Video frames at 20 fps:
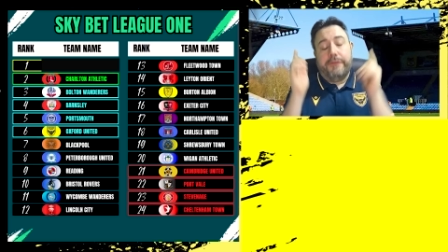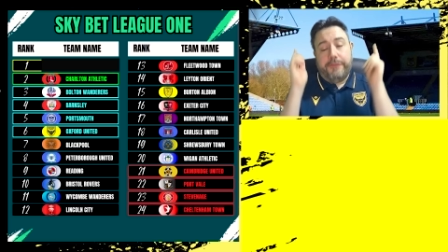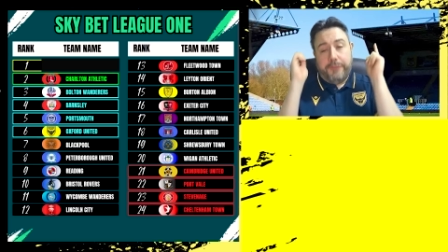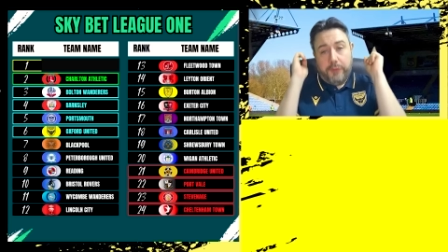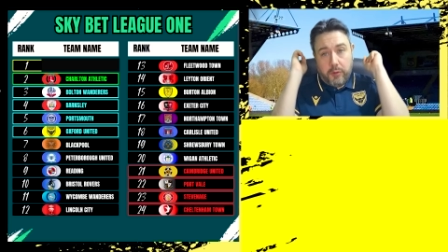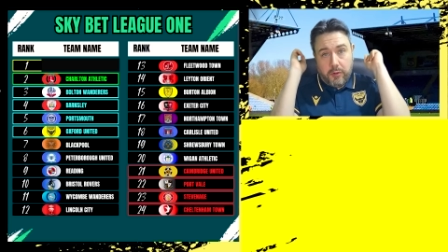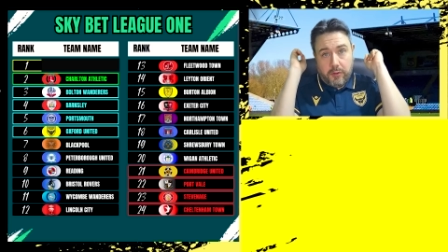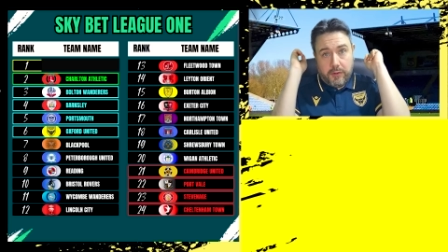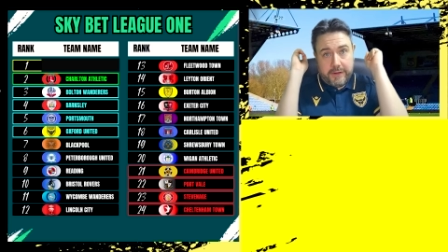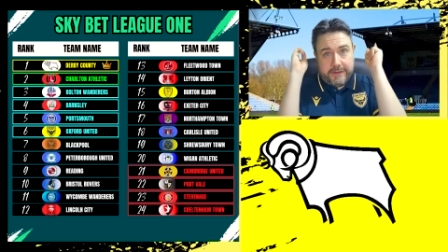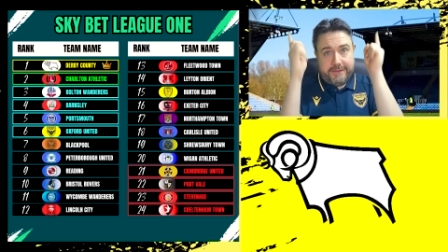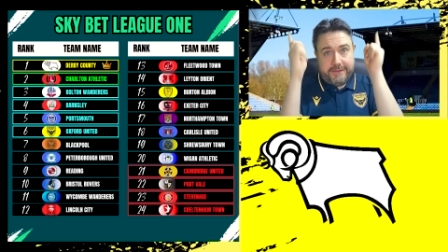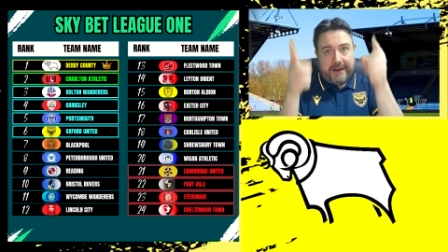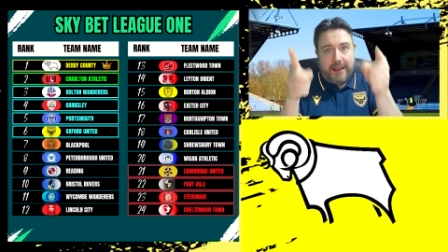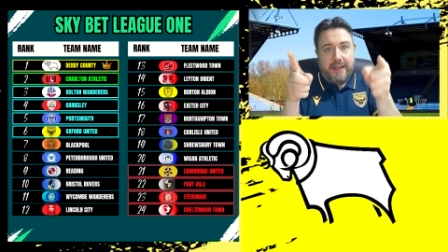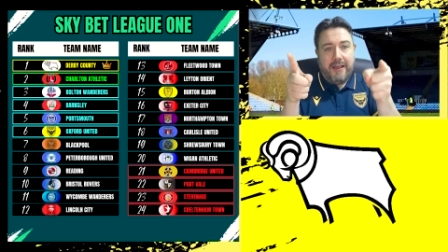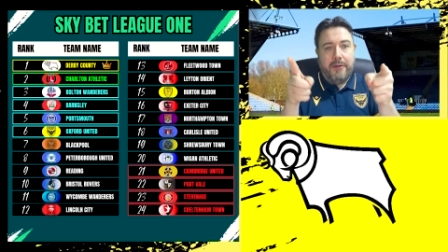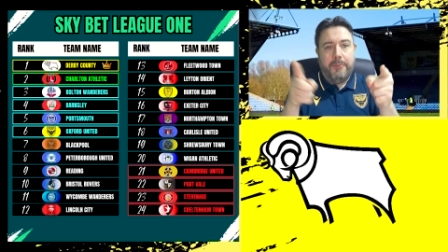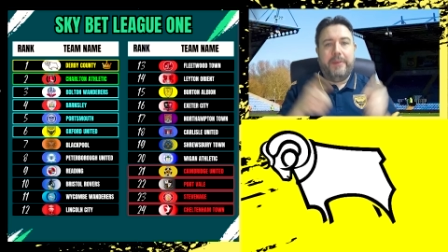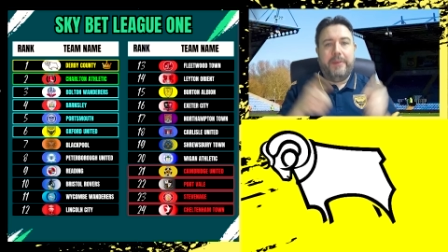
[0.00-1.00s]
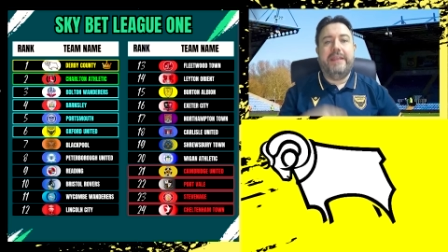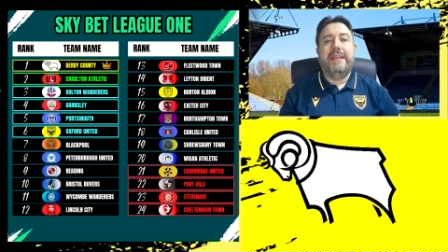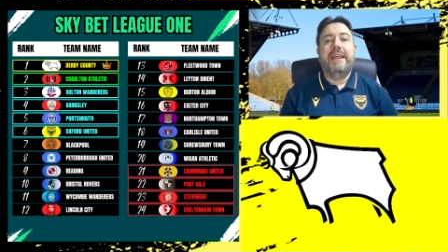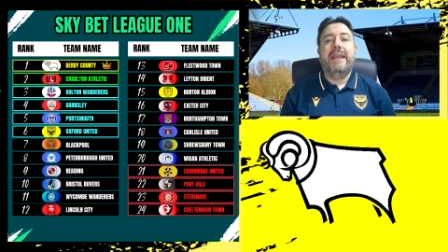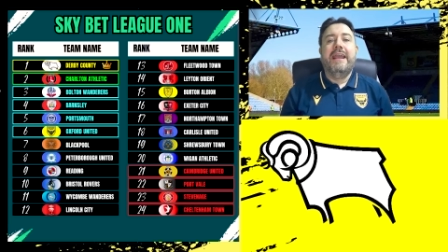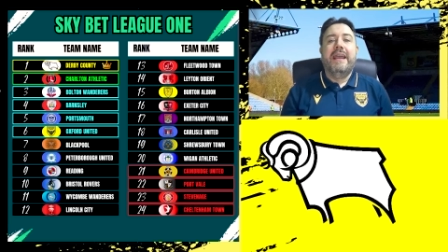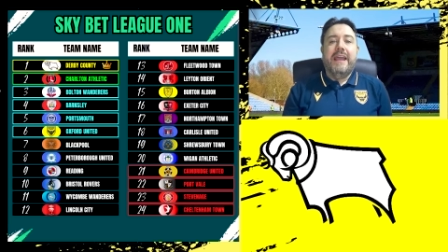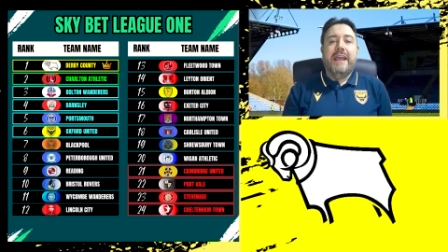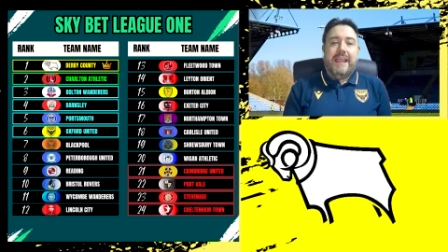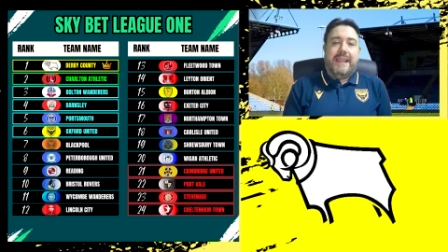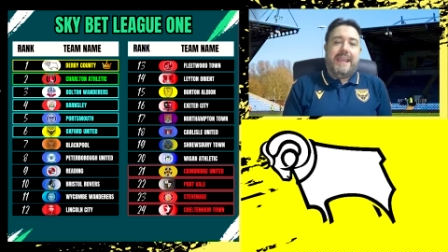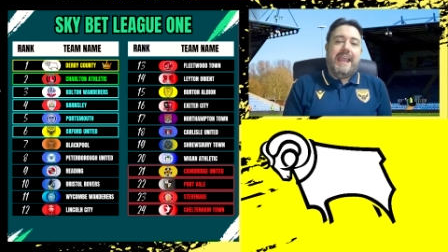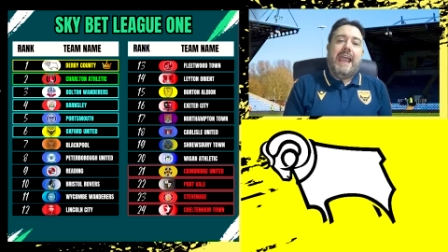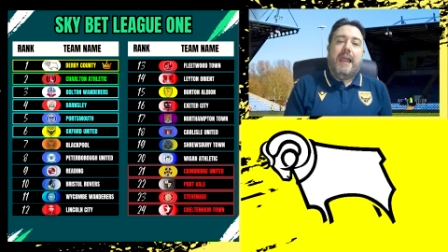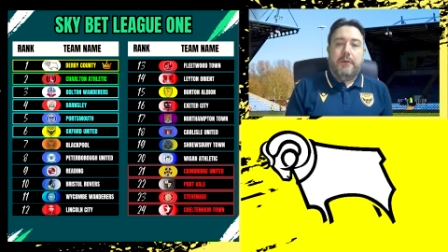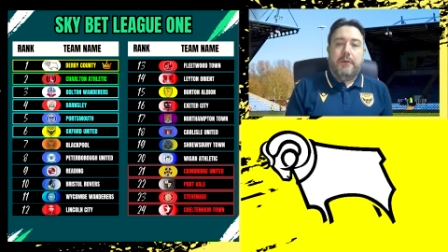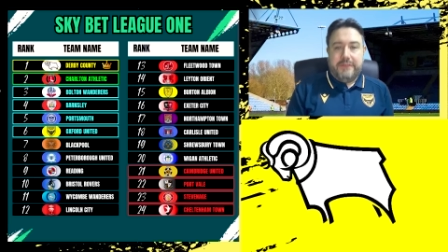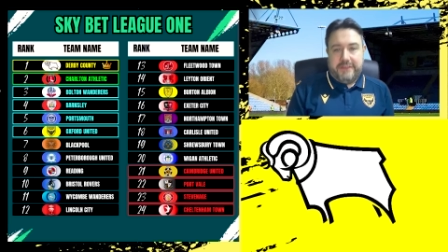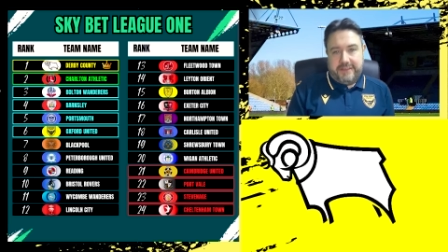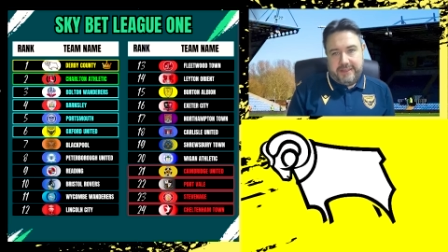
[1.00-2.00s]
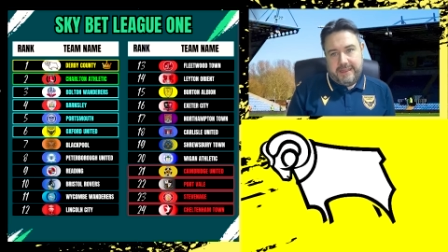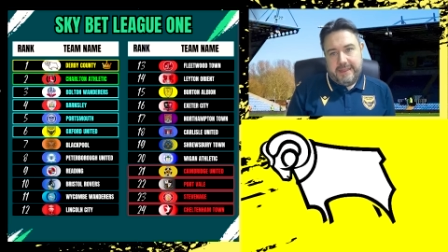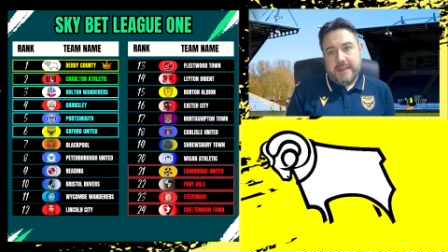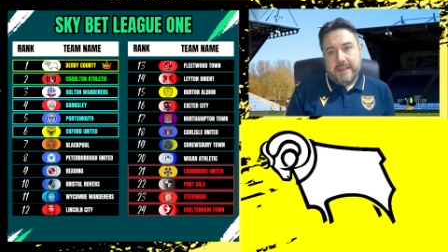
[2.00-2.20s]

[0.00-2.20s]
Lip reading: for Derby County.